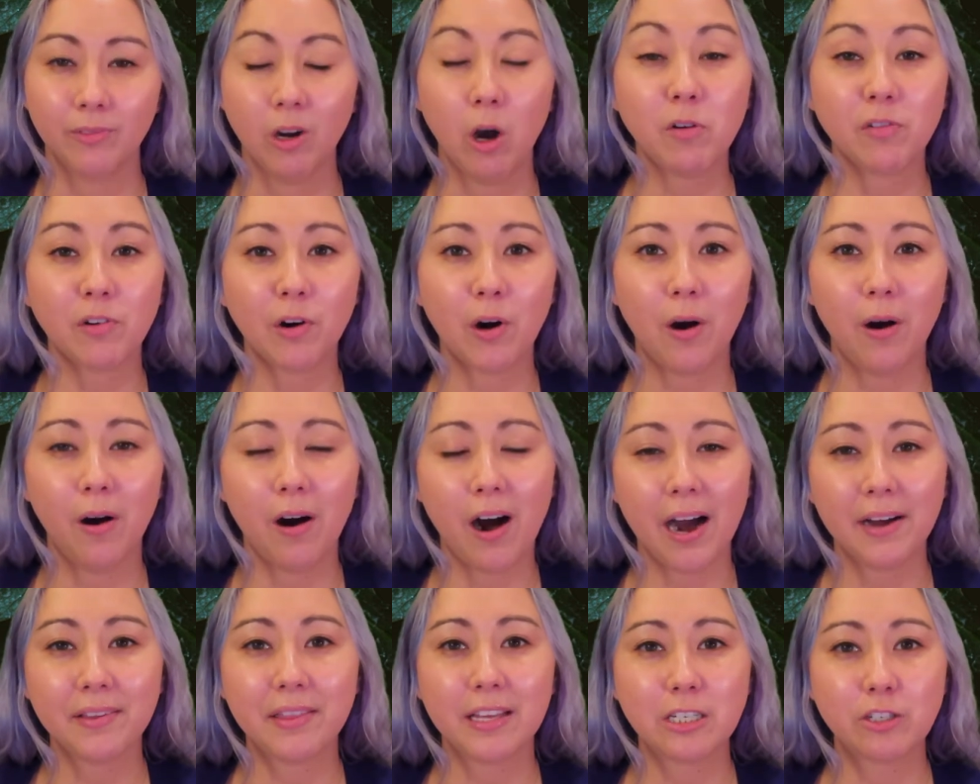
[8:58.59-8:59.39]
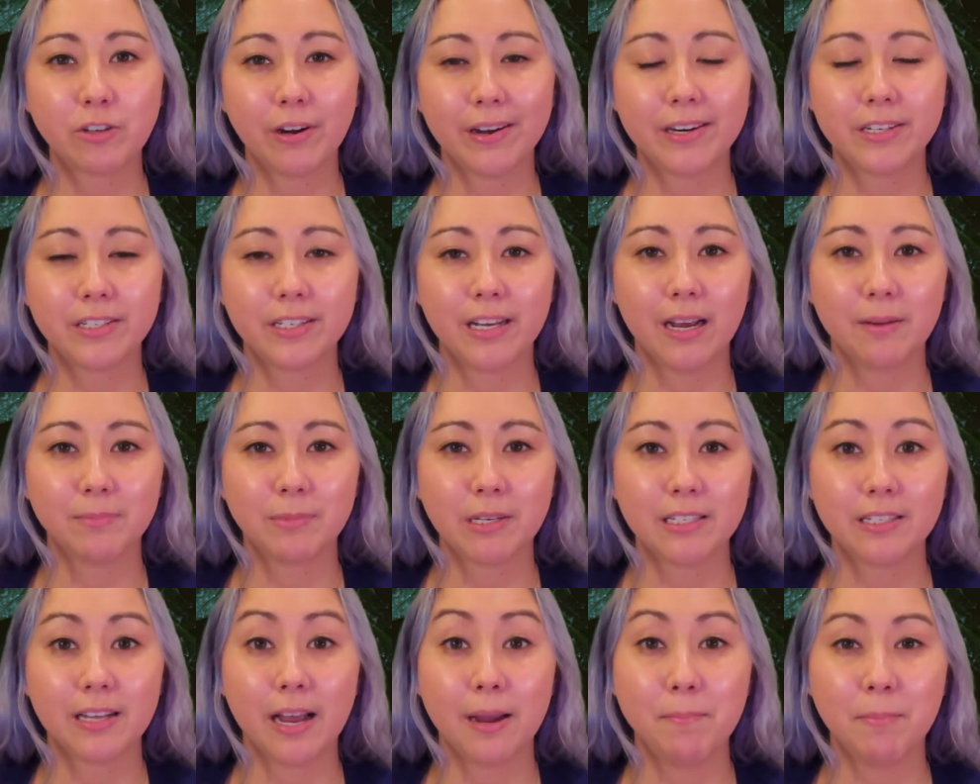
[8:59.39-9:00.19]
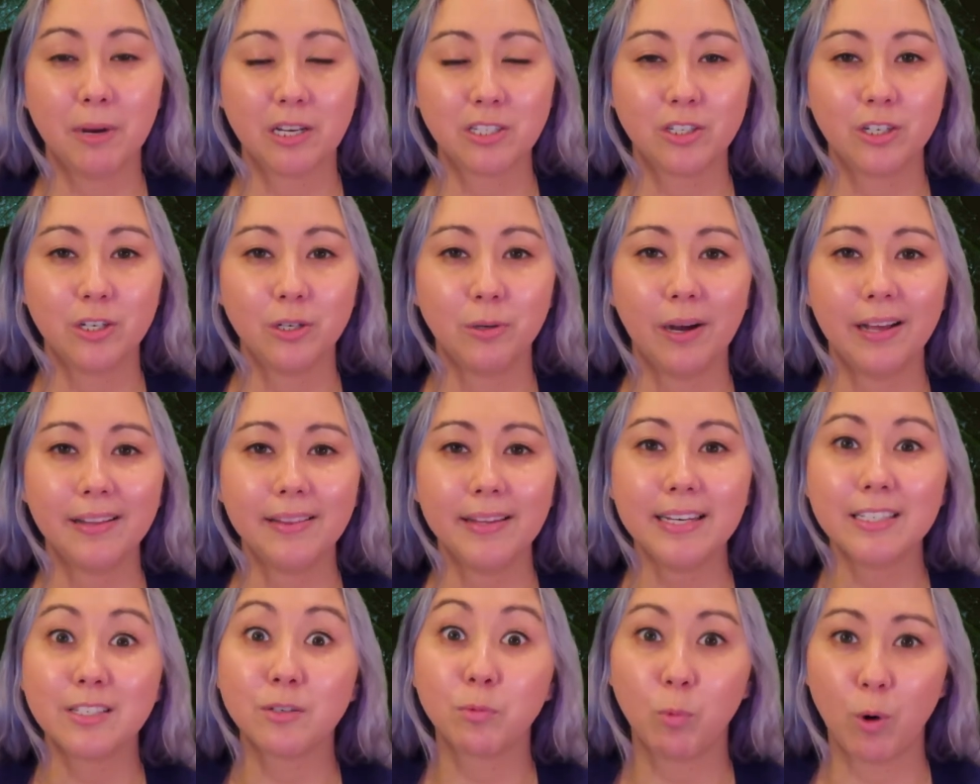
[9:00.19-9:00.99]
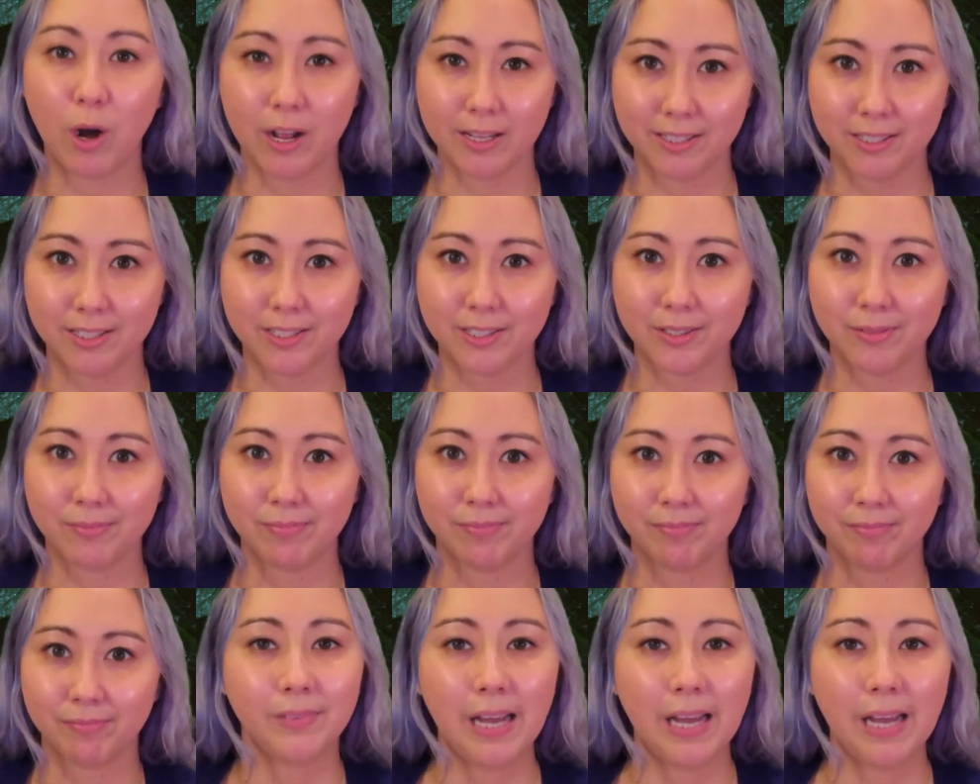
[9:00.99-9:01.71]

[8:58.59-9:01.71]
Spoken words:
Overall, I think Trader Sam's is a must-do at least once.